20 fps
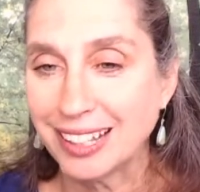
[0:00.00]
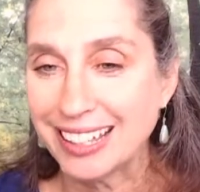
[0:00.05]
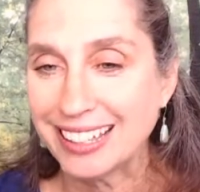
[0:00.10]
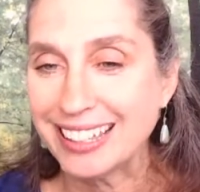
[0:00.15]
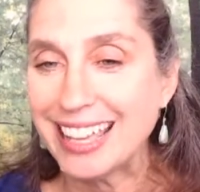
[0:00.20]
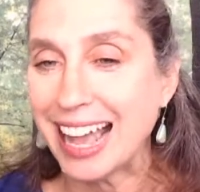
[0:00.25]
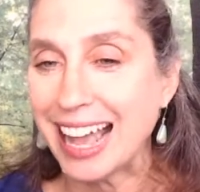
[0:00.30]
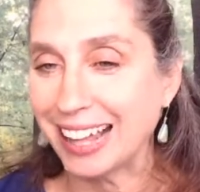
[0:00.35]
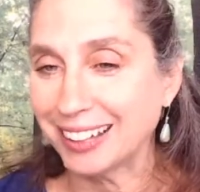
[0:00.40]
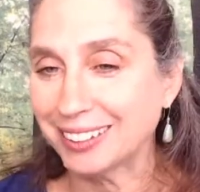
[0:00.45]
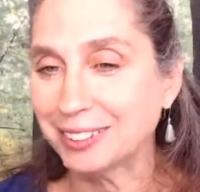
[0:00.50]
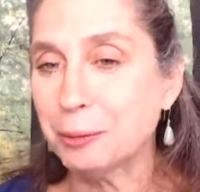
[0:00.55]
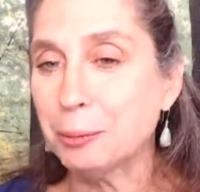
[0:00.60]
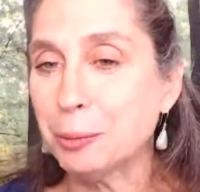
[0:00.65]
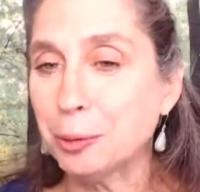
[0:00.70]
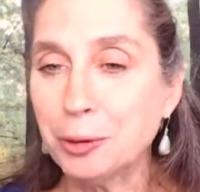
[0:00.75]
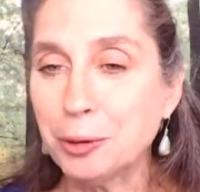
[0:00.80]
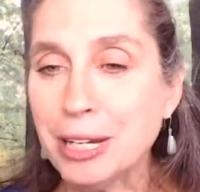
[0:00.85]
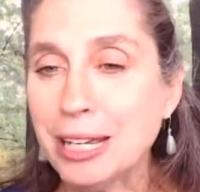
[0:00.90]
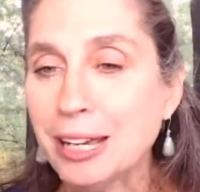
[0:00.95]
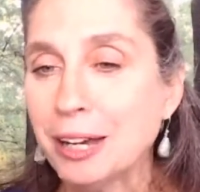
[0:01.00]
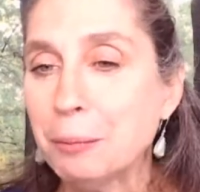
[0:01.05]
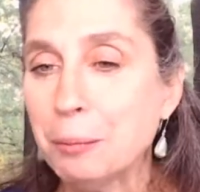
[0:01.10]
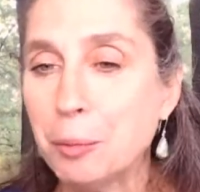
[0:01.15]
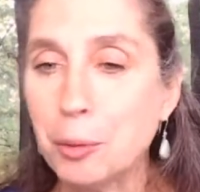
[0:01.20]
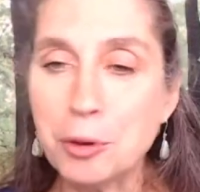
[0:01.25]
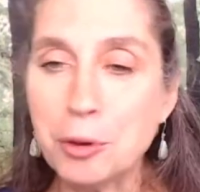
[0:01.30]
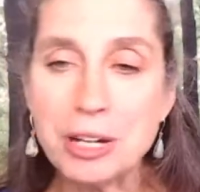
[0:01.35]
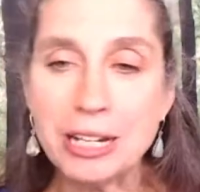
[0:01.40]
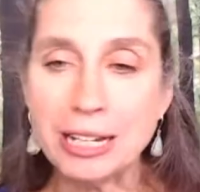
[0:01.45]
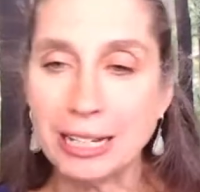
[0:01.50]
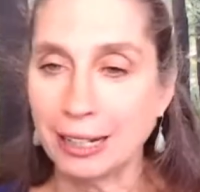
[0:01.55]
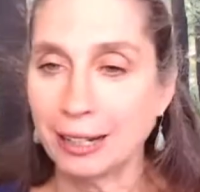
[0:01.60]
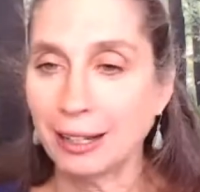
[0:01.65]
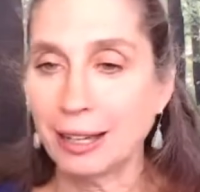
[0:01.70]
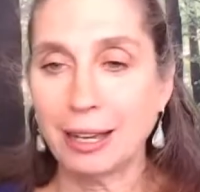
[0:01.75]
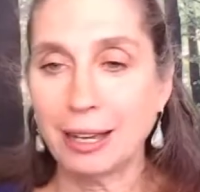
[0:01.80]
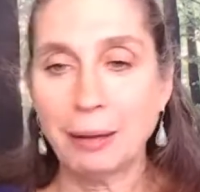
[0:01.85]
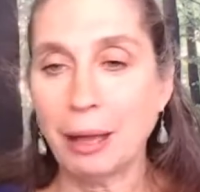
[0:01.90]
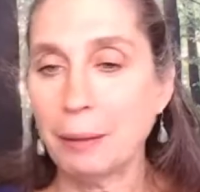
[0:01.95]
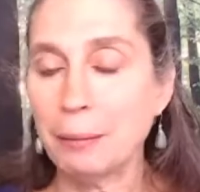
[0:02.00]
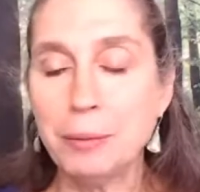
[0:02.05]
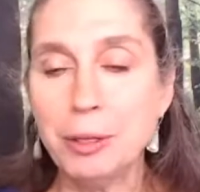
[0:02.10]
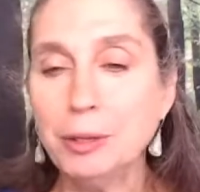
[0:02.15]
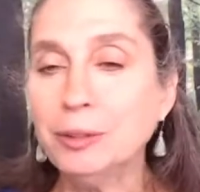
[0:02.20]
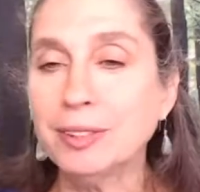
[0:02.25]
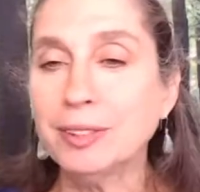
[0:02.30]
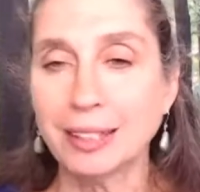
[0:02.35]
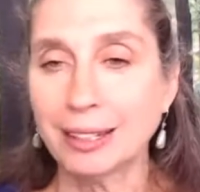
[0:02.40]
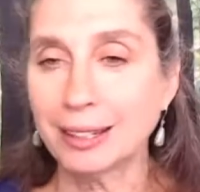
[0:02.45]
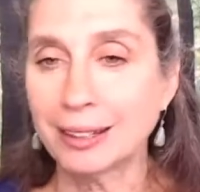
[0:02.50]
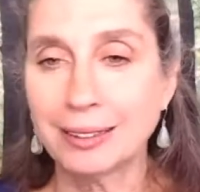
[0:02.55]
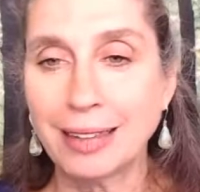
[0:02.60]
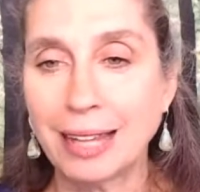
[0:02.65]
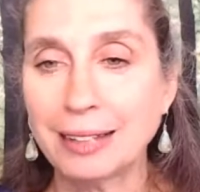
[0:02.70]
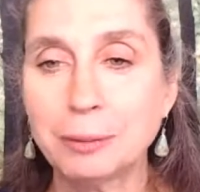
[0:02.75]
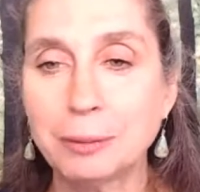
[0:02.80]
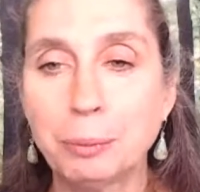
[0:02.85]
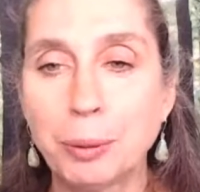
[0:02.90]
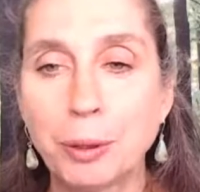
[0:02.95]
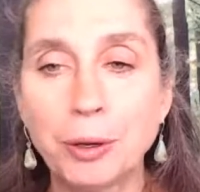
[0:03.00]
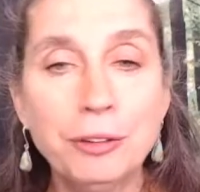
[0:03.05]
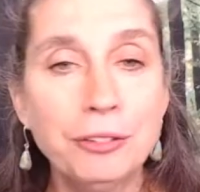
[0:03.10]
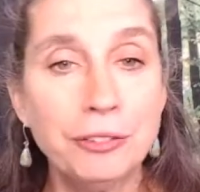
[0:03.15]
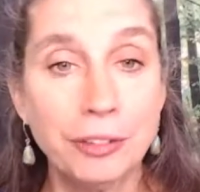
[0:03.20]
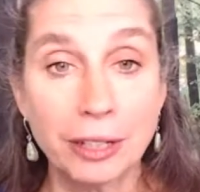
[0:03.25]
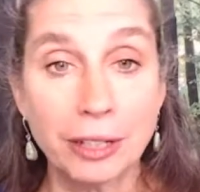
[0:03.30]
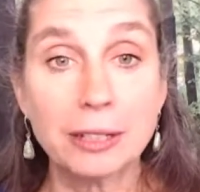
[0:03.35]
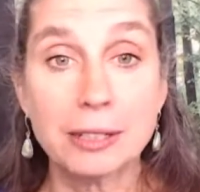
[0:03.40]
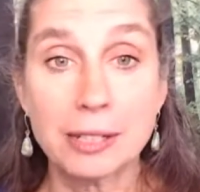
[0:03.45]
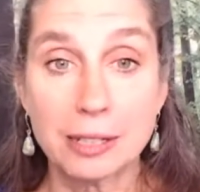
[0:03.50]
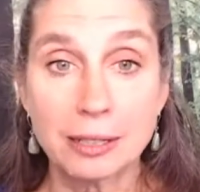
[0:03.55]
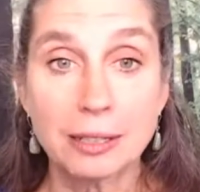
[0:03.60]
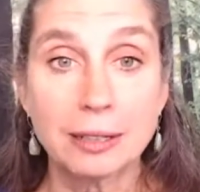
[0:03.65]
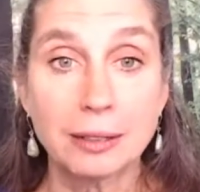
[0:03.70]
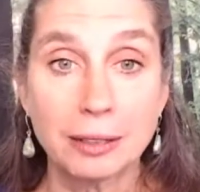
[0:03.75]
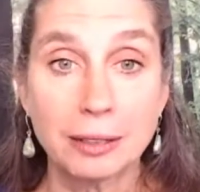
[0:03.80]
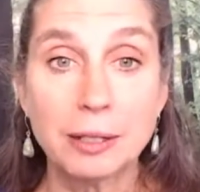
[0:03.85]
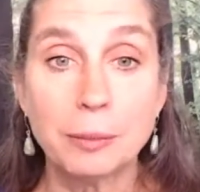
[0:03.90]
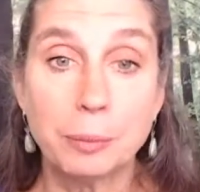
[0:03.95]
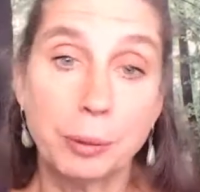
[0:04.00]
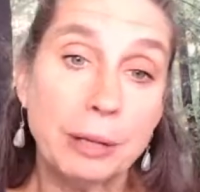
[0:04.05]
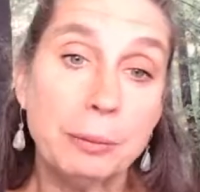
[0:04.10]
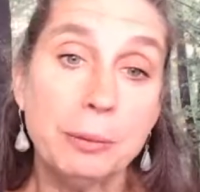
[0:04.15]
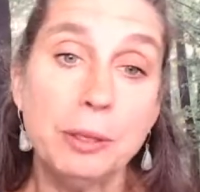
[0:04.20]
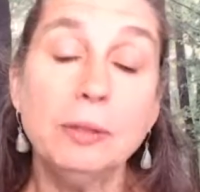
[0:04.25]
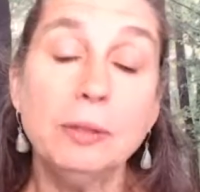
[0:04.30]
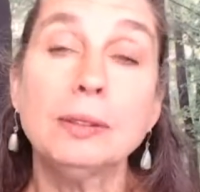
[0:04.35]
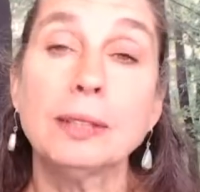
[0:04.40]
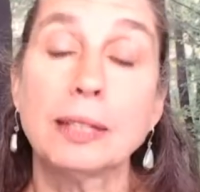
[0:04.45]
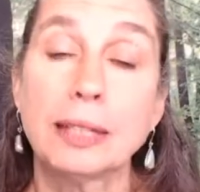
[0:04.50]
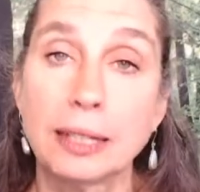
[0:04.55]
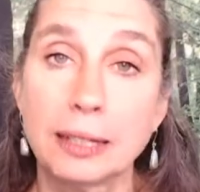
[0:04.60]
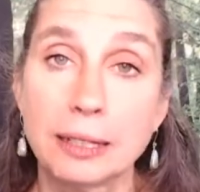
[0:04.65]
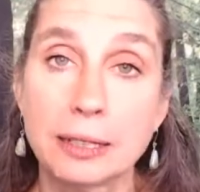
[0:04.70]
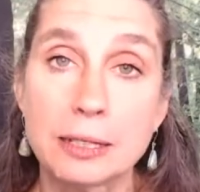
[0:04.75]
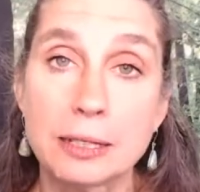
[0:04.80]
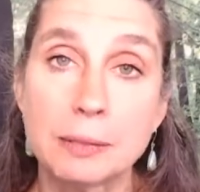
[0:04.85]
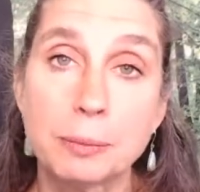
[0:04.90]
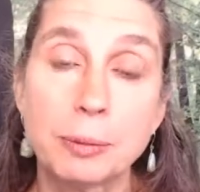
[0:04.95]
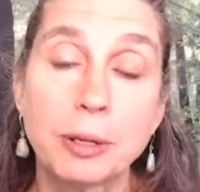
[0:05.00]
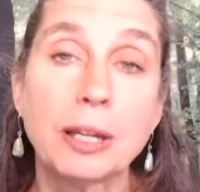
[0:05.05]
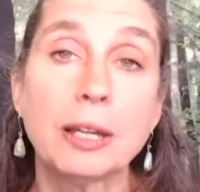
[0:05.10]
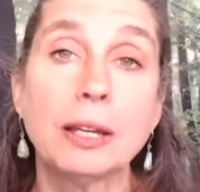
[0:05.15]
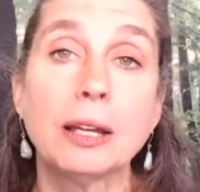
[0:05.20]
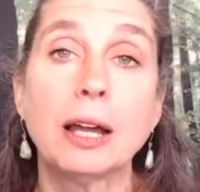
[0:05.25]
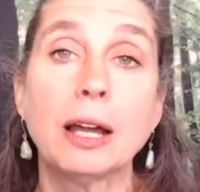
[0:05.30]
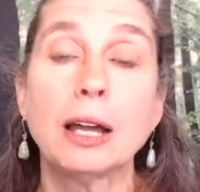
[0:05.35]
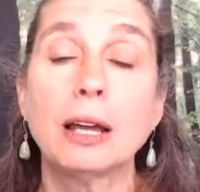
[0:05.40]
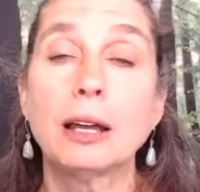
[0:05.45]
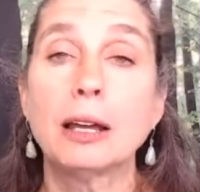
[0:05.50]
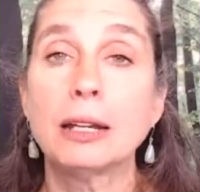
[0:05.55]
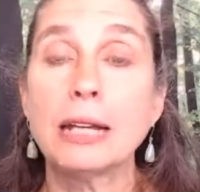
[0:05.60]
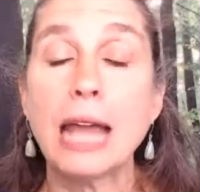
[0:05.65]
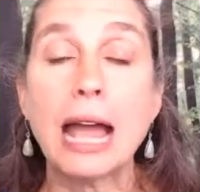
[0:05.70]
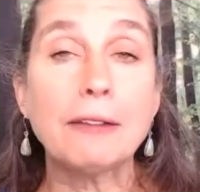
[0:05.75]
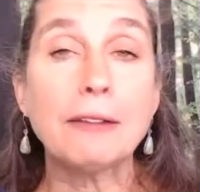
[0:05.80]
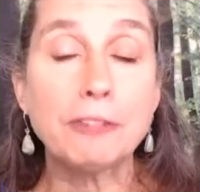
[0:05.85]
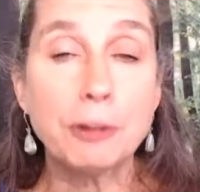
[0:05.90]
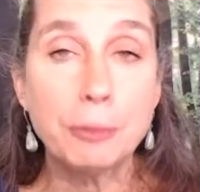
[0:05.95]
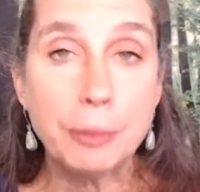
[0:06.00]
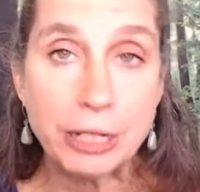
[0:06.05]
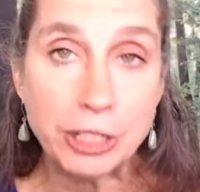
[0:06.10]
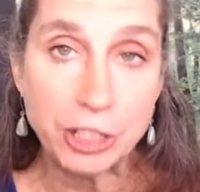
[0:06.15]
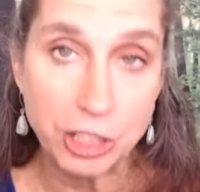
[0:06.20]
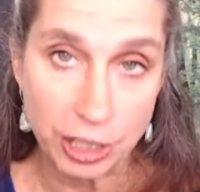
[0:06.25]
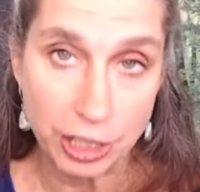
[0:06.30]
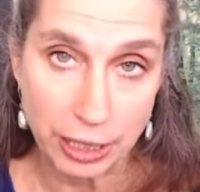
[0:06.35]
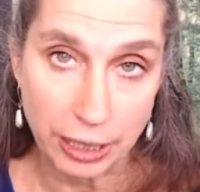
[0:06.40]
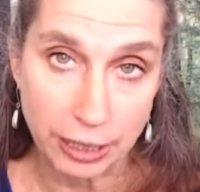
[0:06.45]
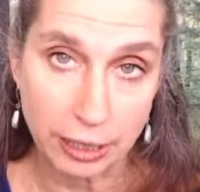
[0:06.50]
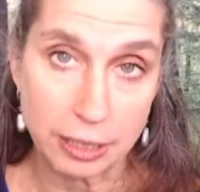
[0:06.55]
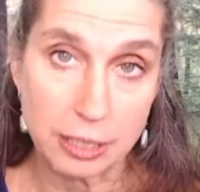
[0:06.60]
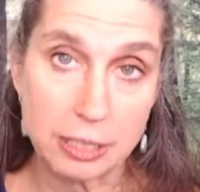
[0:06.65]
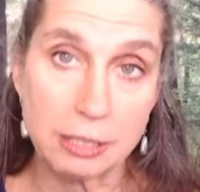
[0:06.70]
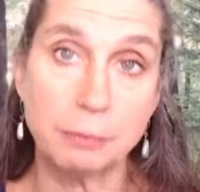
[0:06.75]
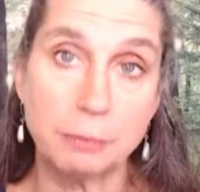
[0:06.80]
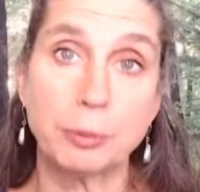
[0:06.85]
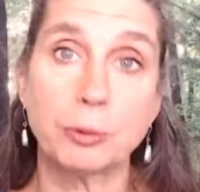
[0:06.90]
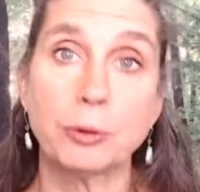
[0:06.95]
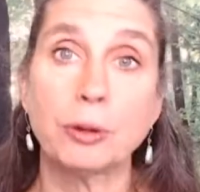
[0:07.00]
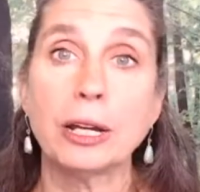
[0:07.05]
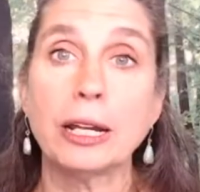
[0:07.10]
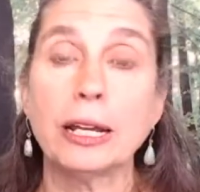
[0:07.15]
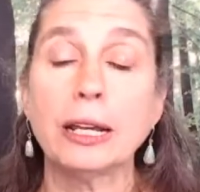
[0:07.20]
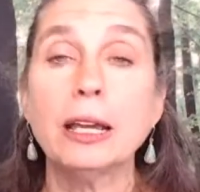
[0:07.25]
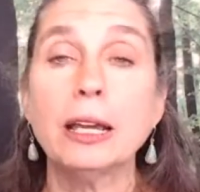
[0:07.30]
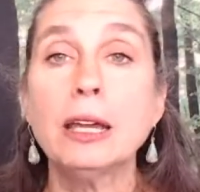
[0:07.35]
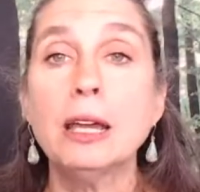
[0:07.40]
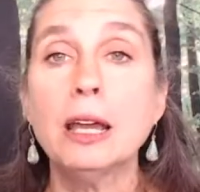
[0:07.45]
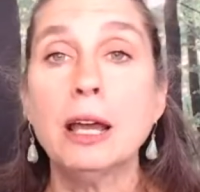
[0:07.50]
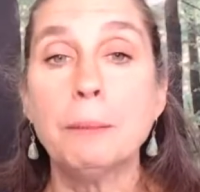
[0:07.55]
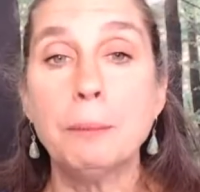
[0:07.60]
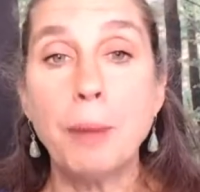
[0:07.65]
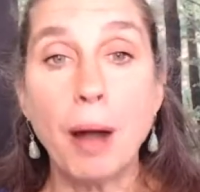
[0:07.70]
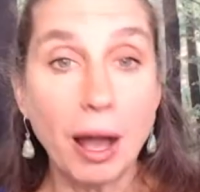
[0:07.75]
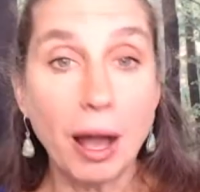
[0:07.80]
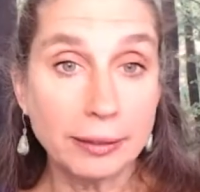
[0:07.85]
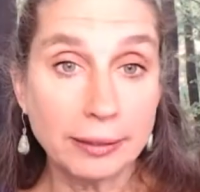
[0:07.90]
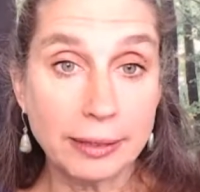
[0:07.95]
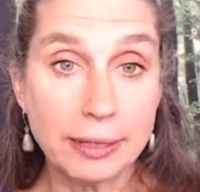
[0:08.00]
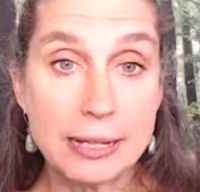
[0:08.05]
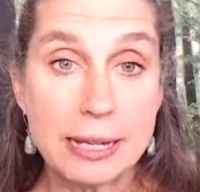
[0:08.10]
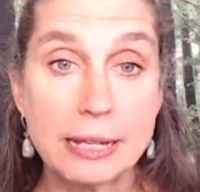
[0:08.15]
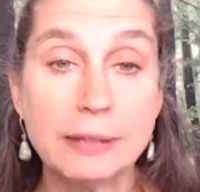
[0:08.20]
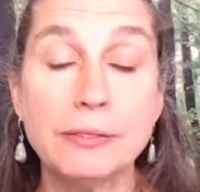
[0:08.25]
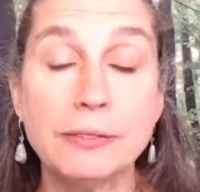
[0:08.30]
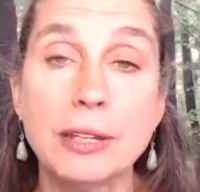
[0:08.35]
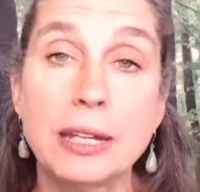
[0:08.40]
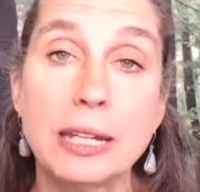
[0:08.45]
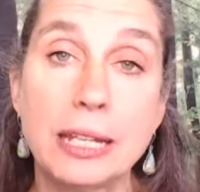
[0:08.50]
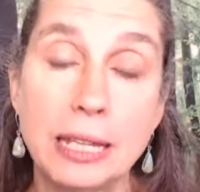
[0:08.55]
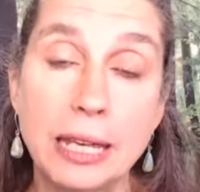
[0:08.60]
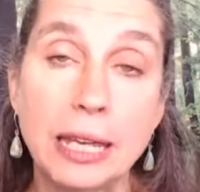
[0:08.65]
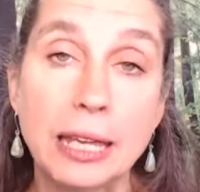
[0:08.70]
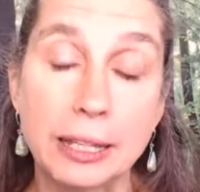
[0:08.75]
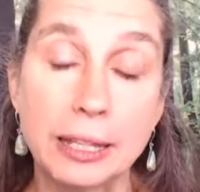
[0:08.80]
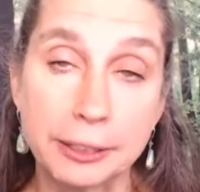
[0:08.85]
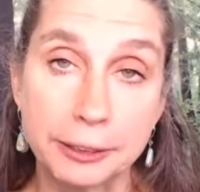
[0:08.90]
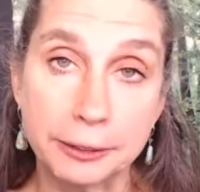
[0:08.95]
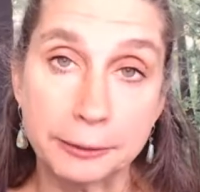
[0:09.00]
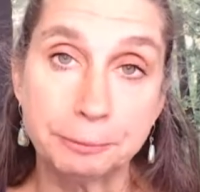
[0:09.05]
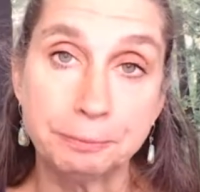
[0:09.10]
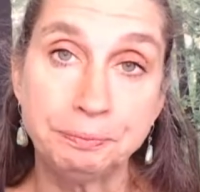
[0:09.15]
Yeah, so Maria, morning music, that's perfect. To bring music in, to bring an affirmation in, to bring positivity in.